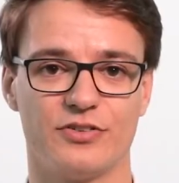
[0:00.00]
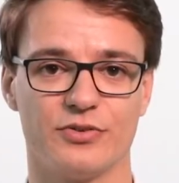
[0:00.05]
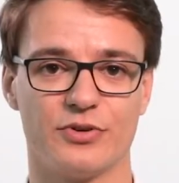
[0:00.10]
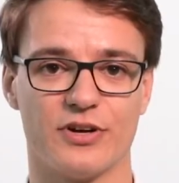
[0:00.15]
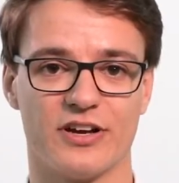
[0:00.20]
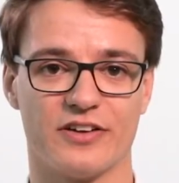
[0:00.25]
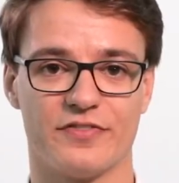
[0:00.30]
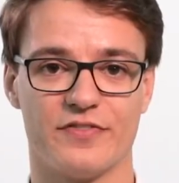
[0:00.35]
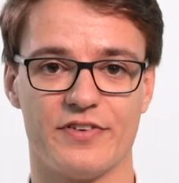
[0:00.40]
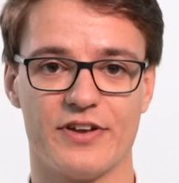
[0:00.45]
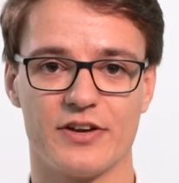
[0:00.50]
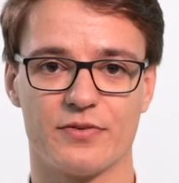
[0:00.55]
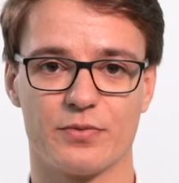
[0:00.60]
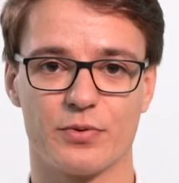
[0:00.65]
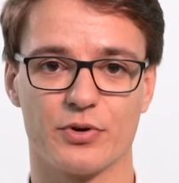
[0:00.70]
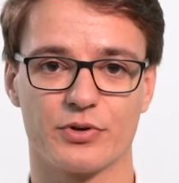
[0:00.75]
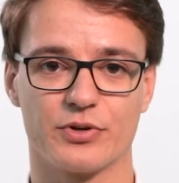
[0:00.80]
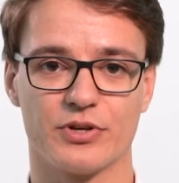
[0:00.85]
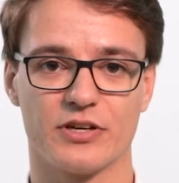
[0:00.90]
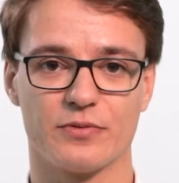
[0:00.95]
to have
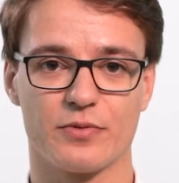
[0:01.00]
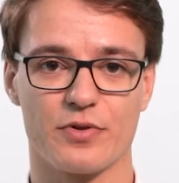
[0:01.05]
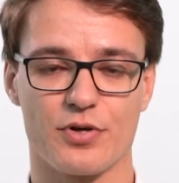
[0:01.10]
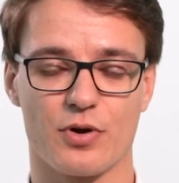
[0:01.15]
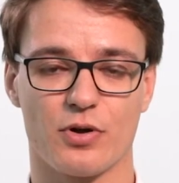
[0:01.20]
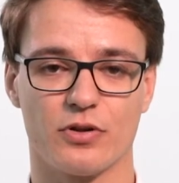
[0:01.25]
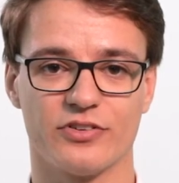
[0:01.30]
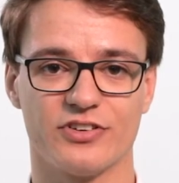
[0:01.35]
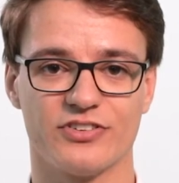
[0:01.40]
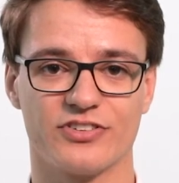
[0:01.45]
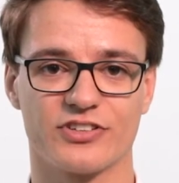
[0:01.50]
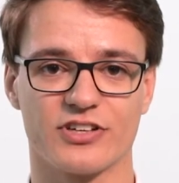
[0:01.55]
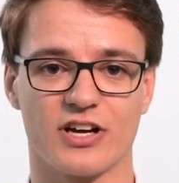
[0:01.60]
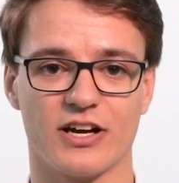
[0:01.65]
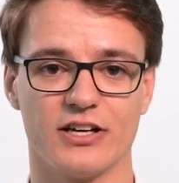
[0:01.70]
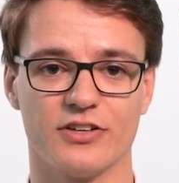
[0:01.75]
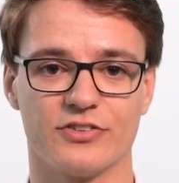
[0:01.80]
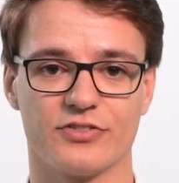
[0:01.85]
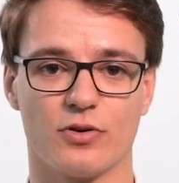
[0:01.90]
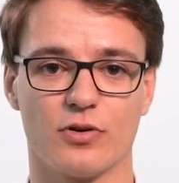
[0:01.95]
networking with all these
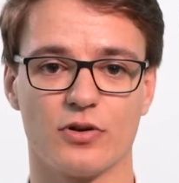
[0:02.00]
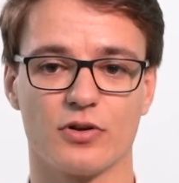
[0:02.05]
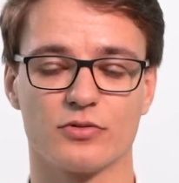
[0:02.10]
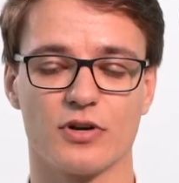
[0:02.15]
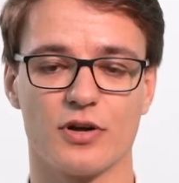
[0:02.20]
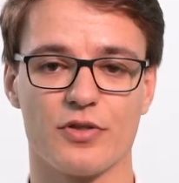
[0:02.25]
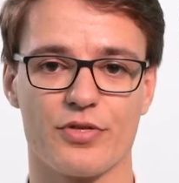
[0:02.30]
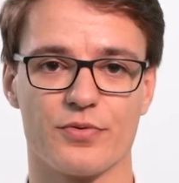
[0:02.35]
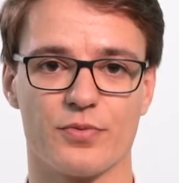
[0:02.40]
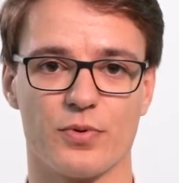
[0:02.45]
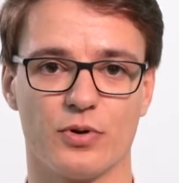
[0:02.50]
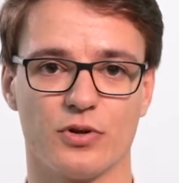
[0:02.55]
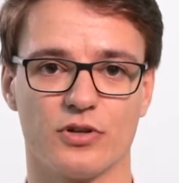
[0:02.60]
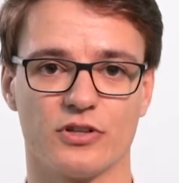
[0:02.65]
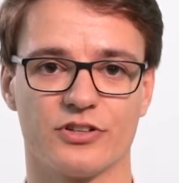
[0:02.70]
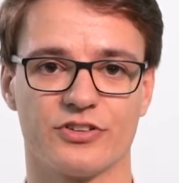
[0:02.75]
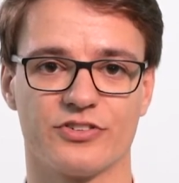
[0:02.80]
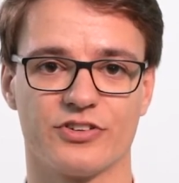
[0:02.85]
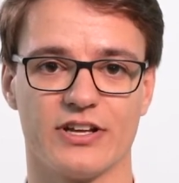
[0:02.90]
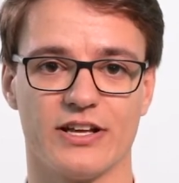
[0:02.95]
guys all around the
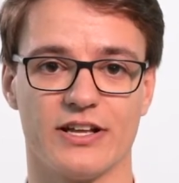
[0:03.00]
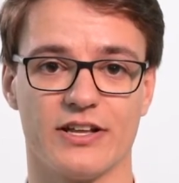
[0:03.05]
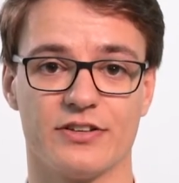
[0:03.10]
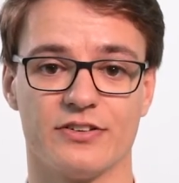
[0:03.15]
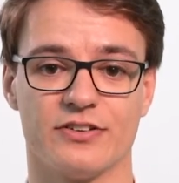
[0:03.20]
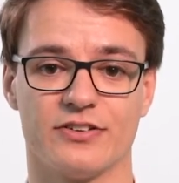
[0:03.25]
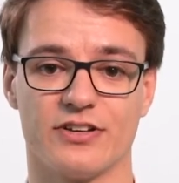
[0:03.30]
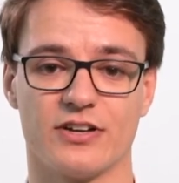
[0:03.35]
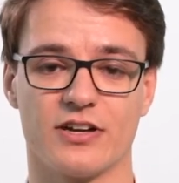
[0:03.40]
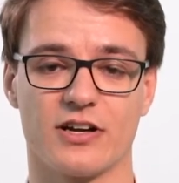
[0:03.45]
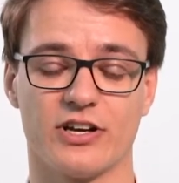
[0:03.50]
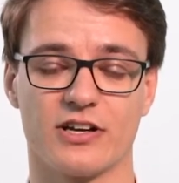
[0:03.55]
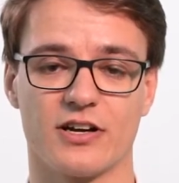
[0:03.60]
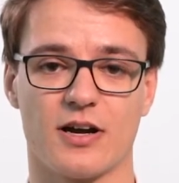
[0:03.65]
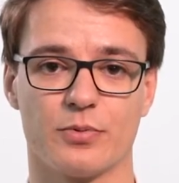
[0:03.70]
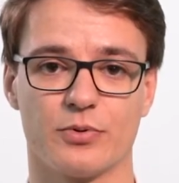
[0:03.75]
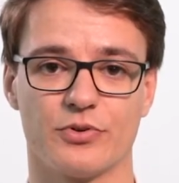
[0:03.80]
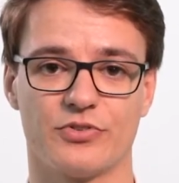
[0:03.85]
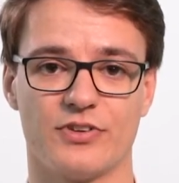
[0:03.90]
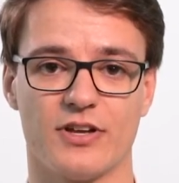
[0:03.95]
world and uh, check
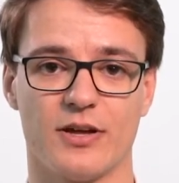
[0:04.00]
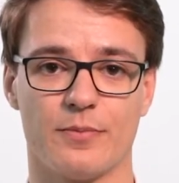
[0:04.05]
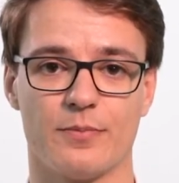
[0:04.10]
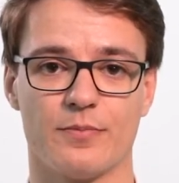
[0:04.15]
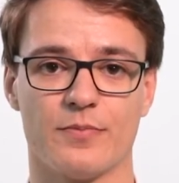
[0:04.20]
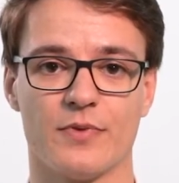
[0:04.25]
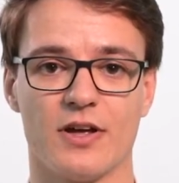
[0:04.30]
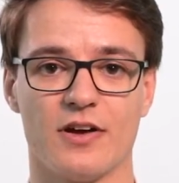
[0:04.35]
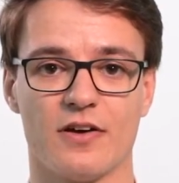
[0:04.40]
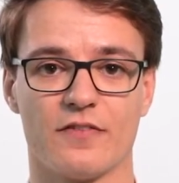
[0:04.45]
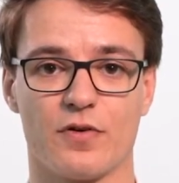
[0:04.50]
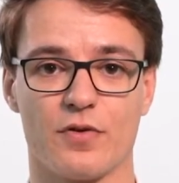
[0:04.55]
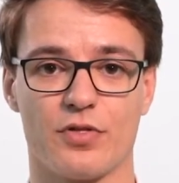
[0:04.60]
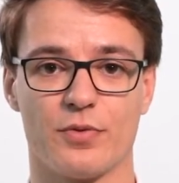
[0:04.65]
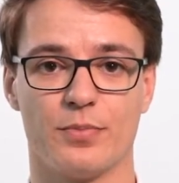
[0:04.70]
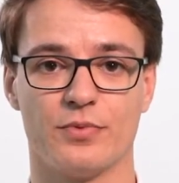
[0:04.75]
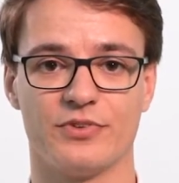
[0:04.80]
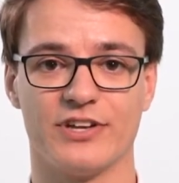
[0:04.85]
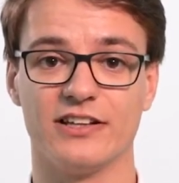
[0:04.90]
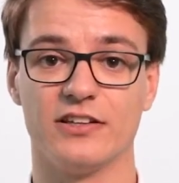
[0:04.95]
up with them for
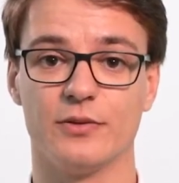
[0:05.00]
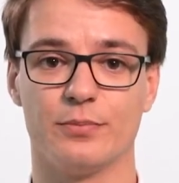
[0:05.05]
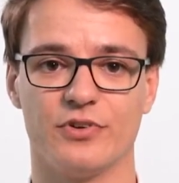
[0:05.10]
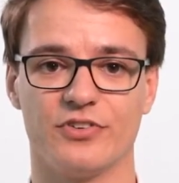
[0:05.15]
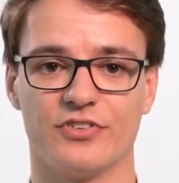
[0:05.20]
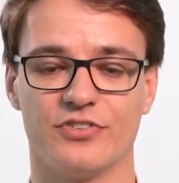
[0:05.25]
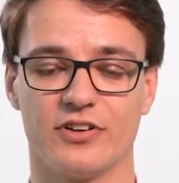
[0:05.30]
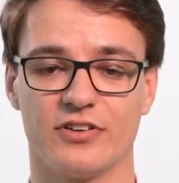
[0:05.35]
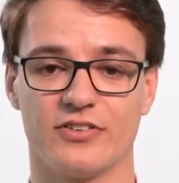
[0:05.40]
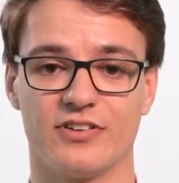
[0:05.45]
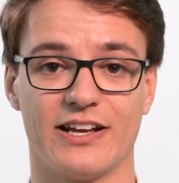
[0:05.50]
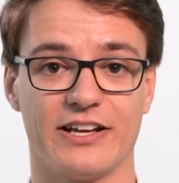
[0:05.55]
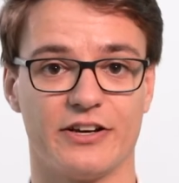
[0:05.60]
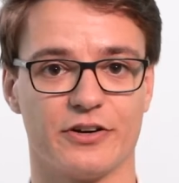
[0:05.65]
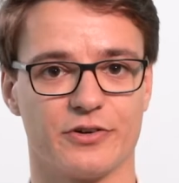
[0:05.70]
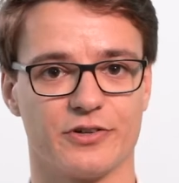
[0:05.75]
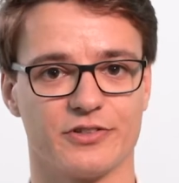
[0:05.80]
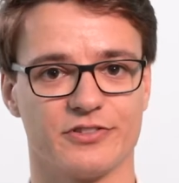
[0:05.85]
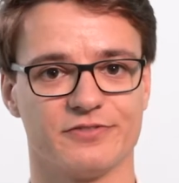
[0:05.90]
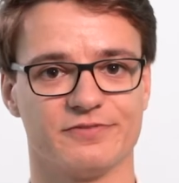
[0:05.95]
the daily business
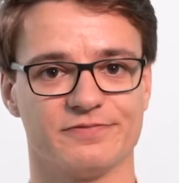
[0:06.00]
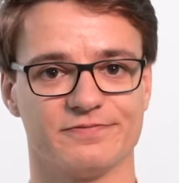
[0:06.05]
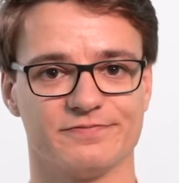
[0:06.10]
later on.